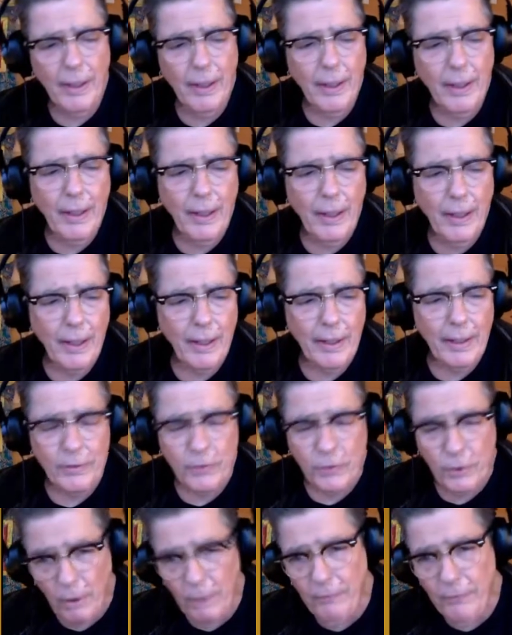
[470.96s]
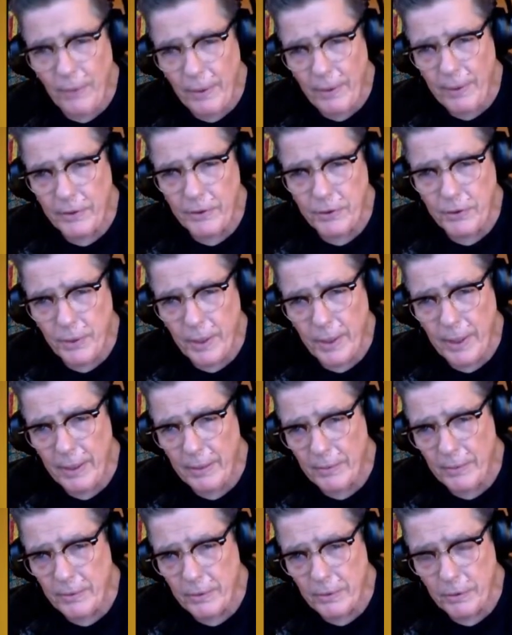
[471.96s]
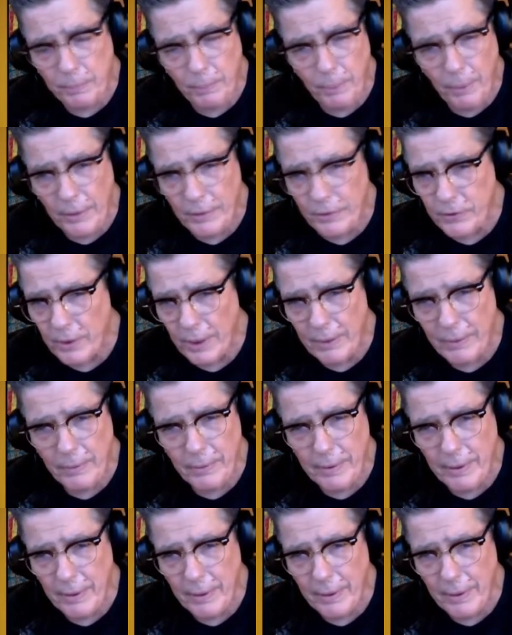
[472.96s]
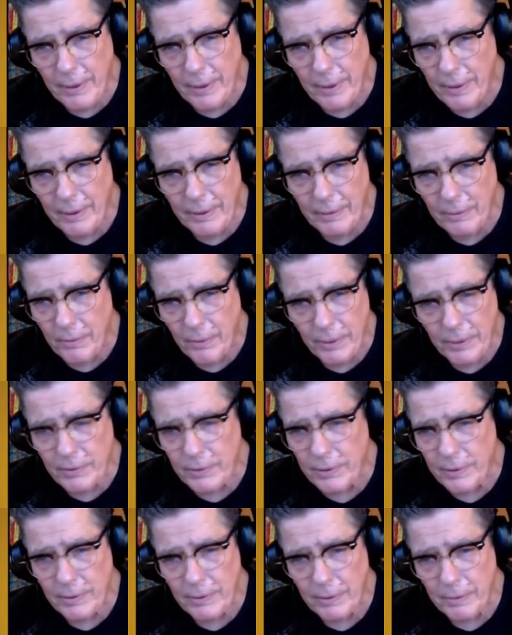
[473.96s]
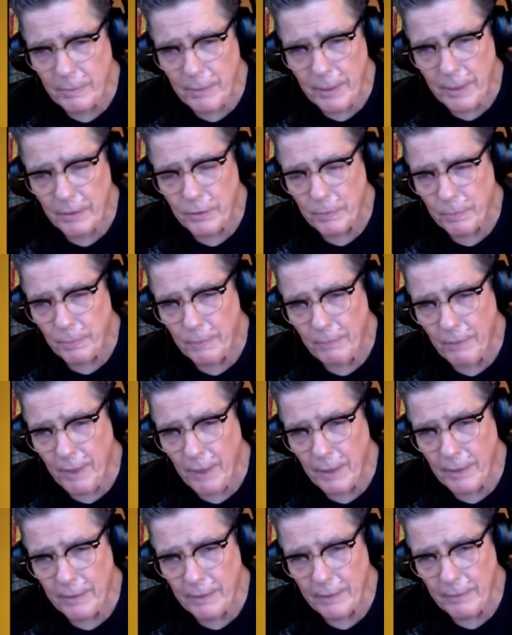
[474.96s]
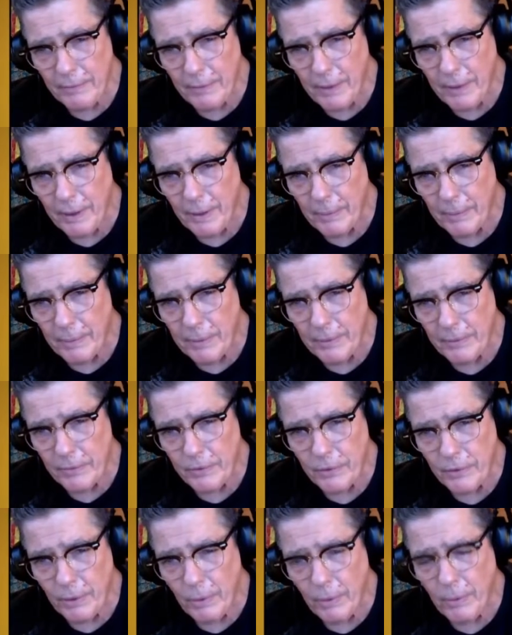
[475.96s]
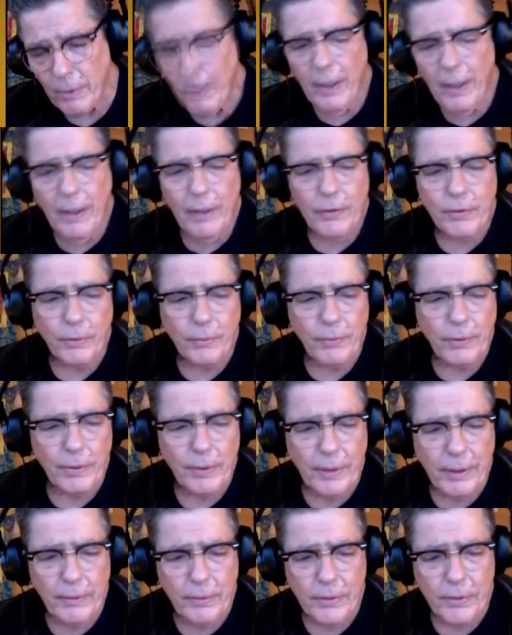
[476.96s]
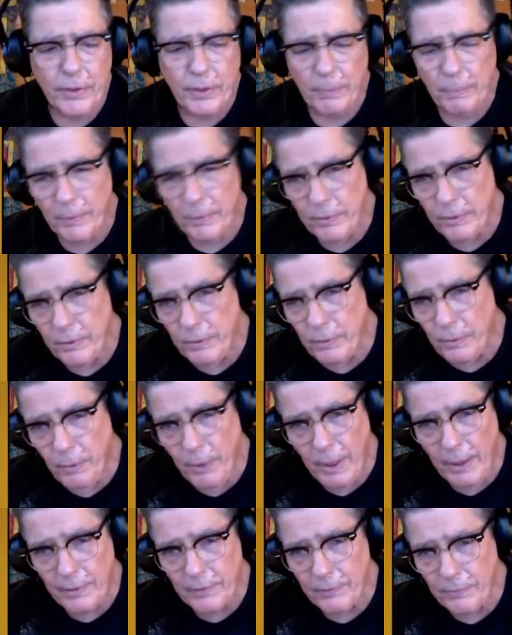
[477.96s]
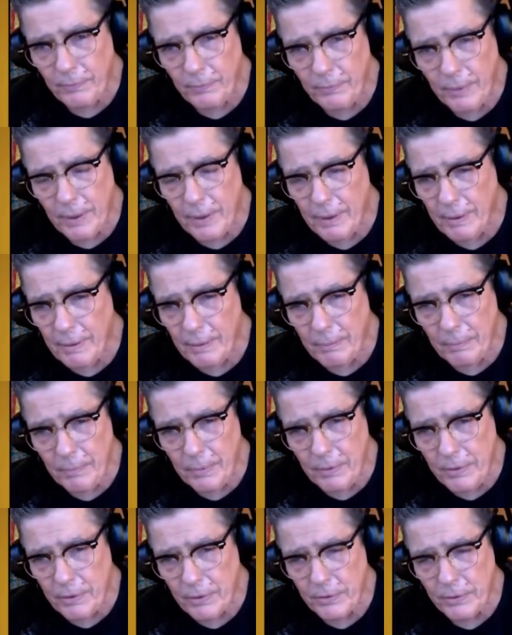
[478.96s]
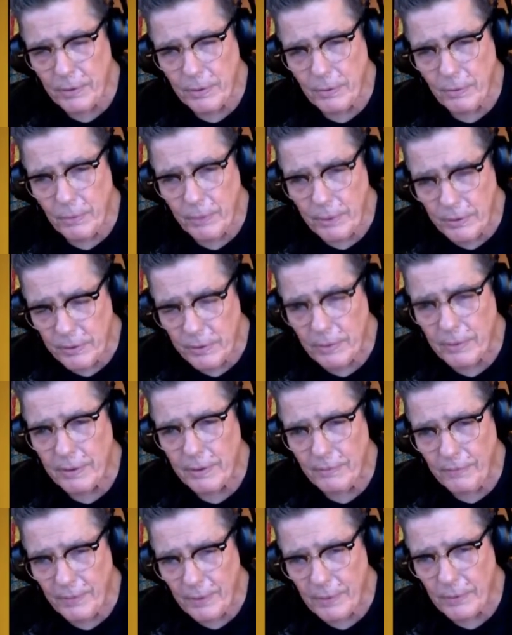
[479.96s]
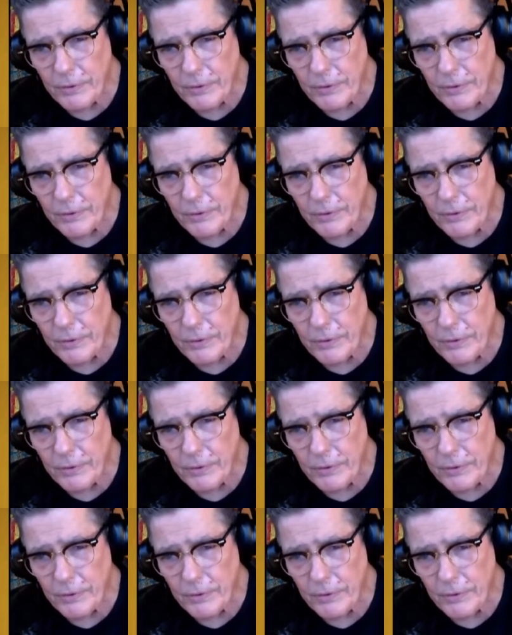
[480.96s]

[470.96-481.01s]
Uh, it's all very strange. His press secretary increasingly makes provocative comments. So, so the leadership in the U.S just increasingly feels